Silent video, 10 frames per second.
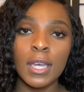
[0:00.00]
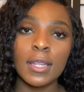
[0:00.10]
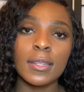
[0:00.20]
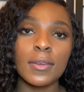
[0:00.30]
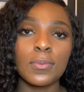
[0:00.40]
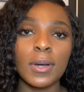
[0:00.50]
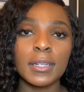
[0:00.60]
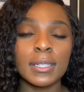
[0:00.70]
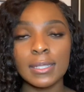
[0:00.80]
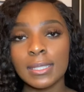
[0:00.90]
They want
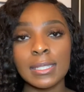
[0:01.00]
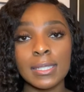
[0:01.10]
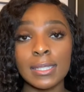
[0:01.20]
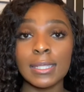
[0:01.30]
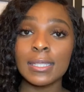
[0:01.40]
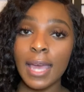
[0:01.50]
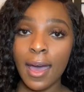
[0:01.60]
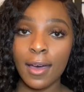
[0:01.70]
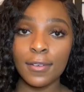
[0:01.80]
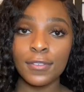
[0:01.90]
consistent
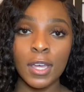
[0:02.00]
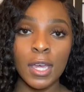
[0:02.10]
staff.